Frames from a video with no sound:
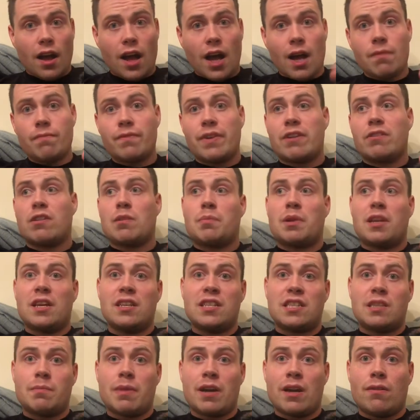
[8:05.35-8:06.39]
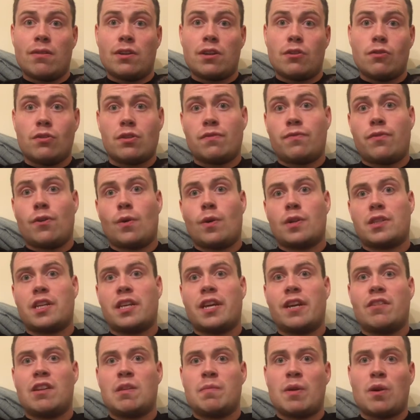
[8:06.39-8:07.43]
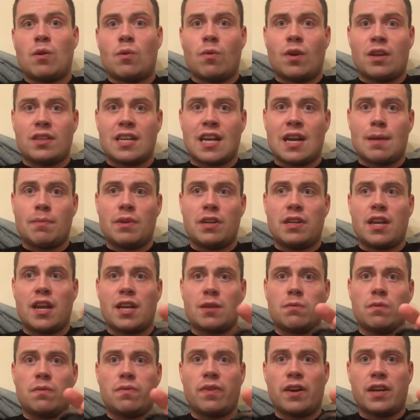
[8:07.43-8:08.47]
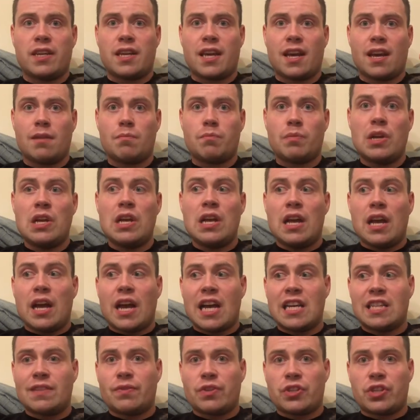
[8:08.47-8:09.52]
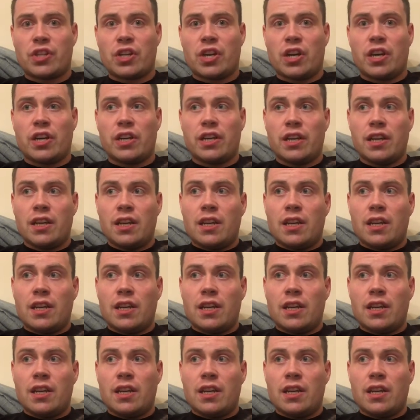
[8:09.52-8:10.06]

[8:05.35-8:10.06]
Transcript: I'm very pleased about it. Looking forward to hearing about what's happening next with Fight Camp. As for Sky,